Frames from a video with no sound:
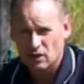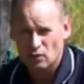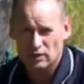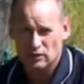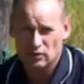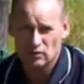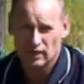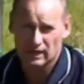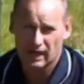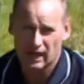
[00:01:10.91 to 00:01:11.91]
we choose our
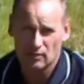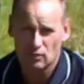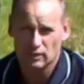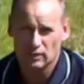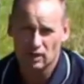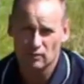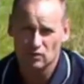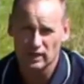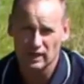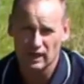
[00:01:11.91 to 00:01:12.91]
cable to go
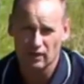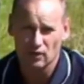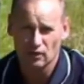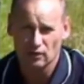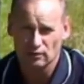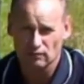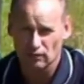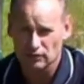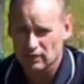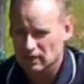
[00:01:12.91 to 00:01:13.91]
between our earth
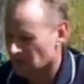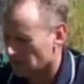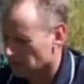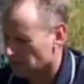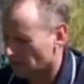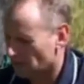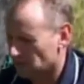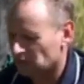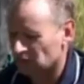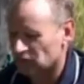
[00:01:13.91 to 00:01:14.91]
rods. Now for
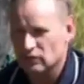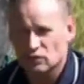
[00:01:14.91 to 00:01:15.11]
this instance